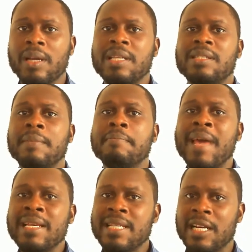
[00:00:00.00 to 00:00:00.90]
is the
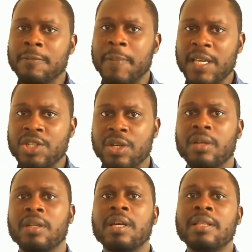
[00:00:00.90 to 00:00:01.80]
mental picture
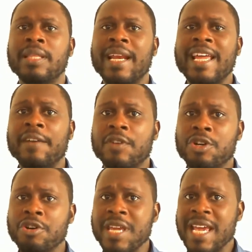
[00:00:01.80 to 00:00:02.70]
that I have
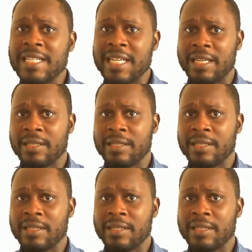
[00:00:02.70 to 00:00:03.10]
created